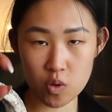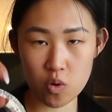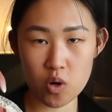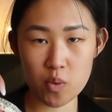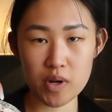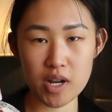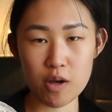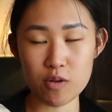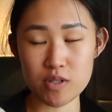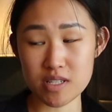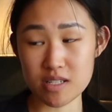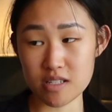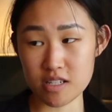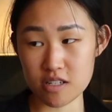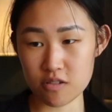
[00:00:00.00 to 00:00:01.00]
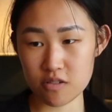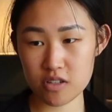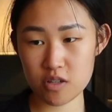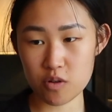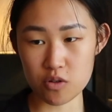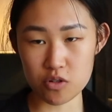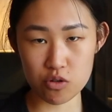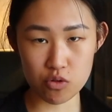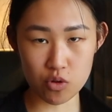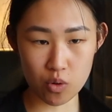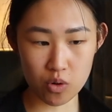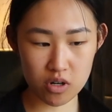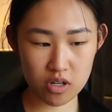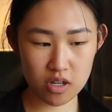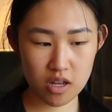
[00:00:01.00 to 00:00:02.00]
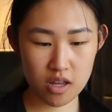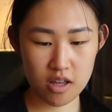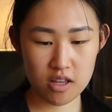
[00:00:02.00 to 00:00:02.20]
or when I was in Italy or New York.